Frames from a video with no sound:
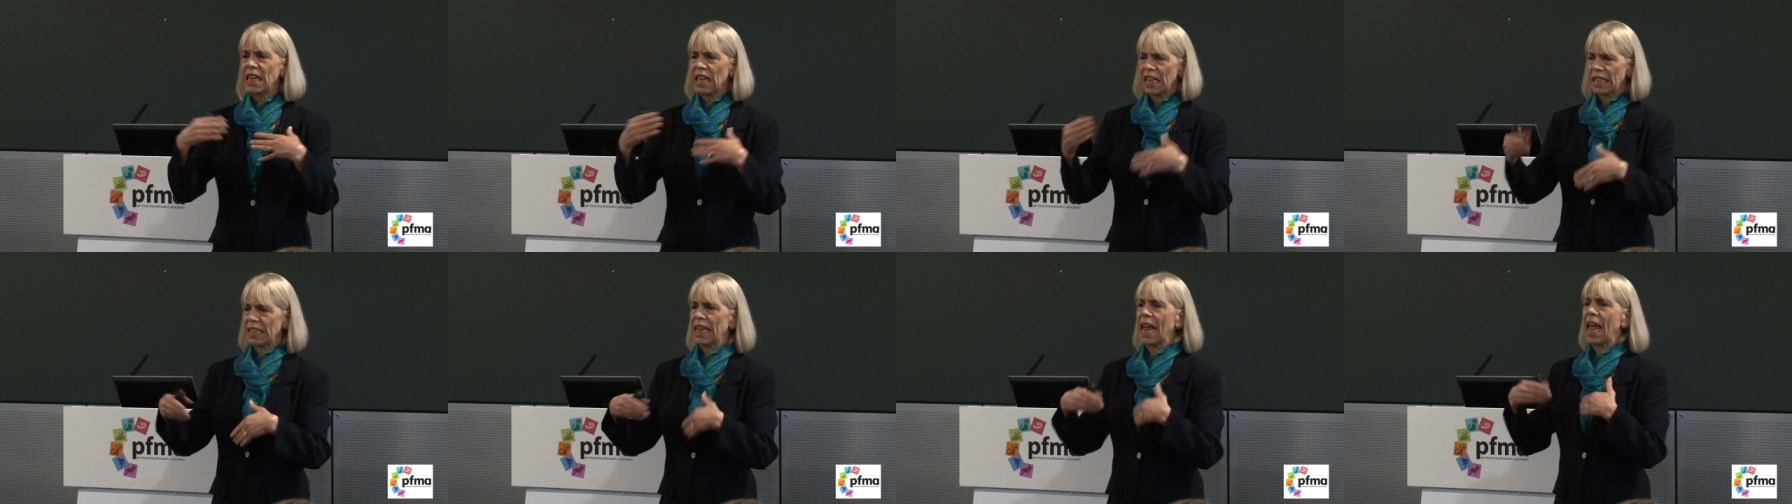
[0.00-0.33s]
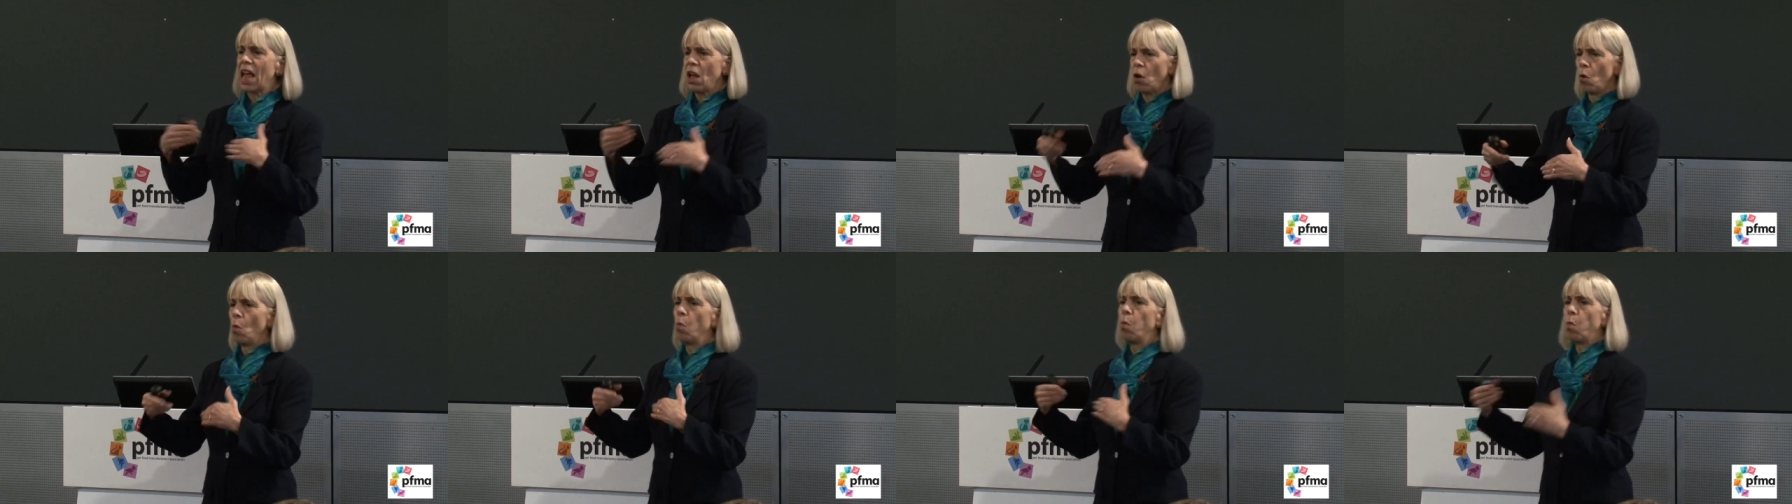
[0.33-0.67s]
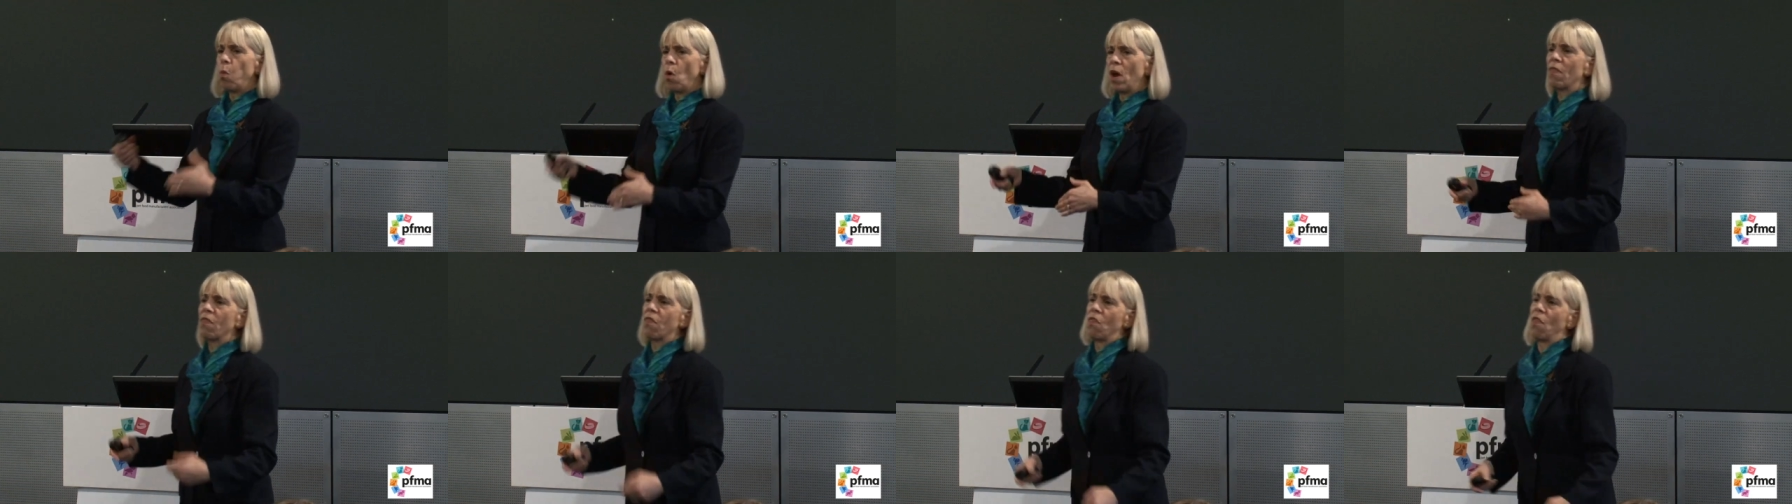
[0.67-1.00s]
does help
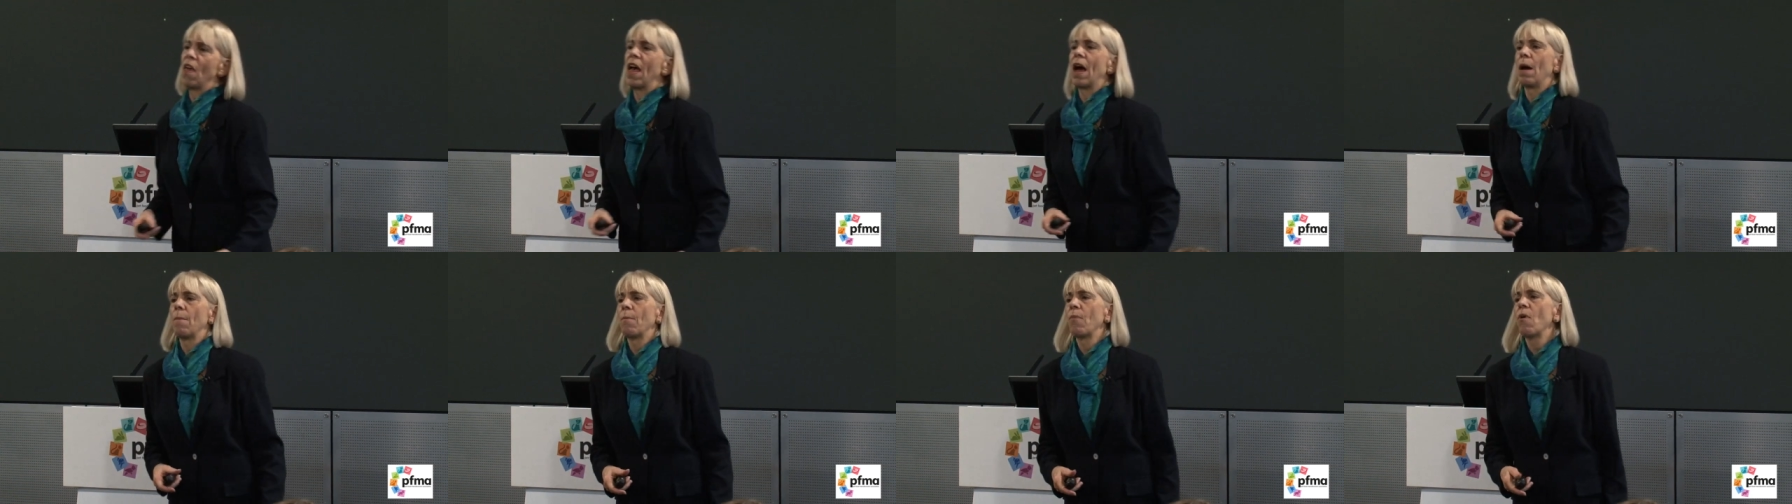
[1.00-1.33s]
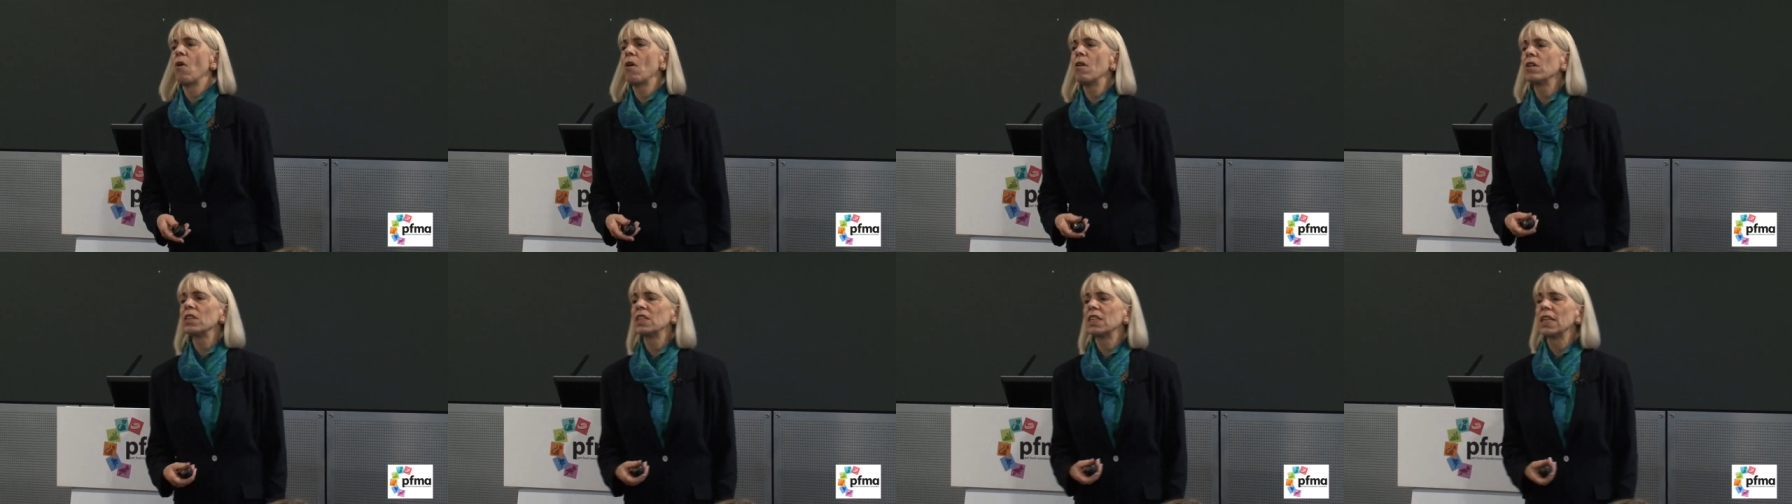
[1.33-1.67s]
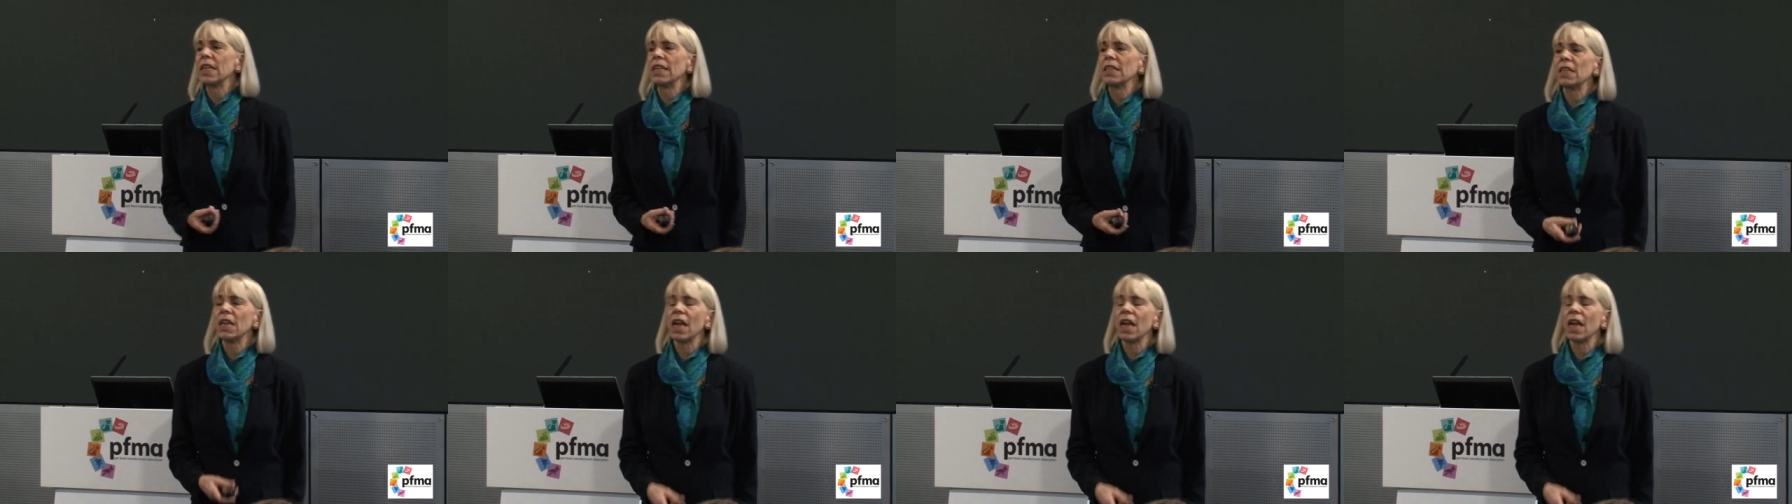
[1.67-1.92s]
with that process